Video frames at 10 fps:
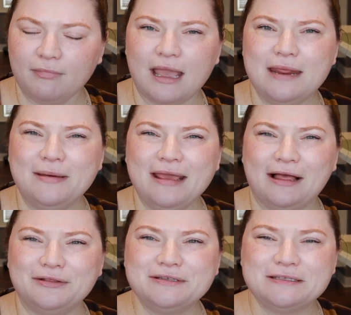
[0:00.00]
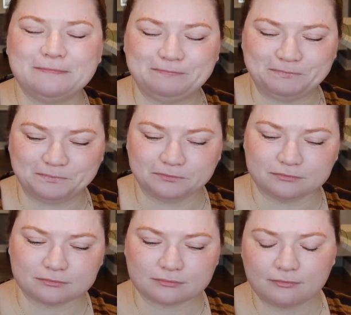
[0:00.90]
Anybody else?
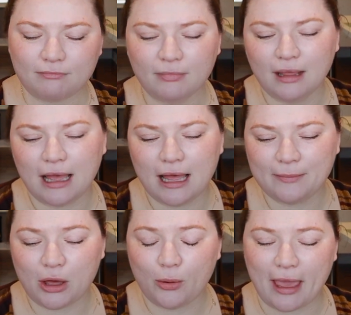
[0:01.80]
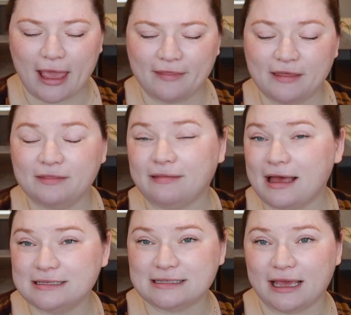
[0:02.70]
Okay, and then the
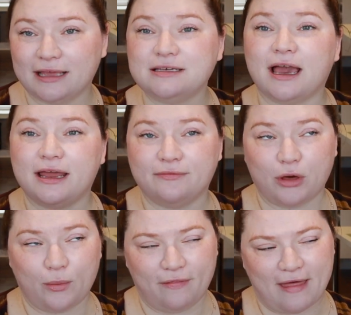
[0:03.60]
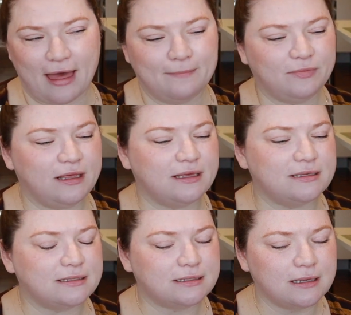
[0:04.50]
last thing to kind of go with that
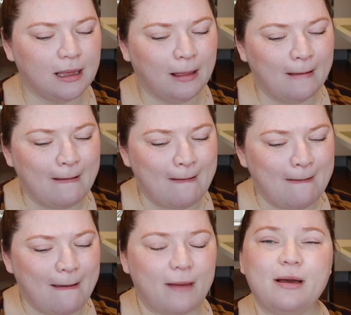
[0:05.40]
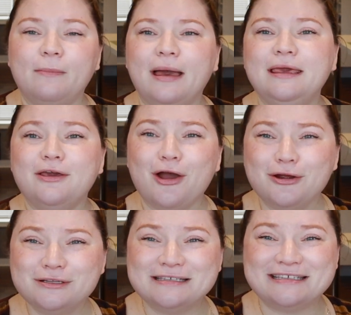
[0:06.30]
is about my
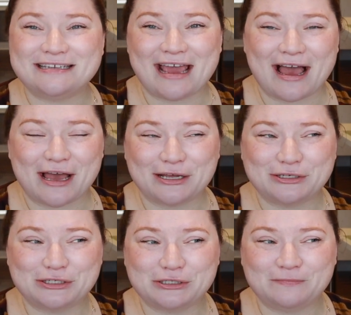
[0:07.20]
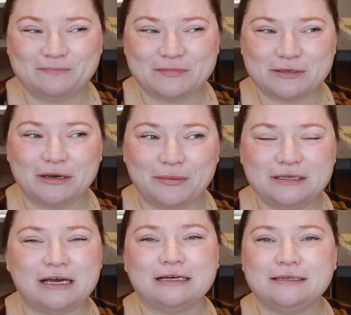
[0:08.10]
yarn stash. So I know we
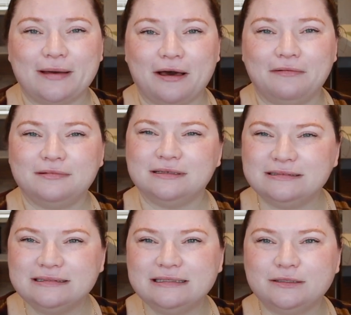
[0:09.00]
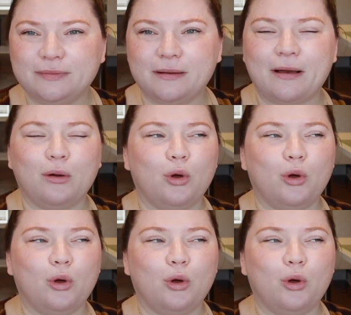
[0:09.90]
talked about a little bit about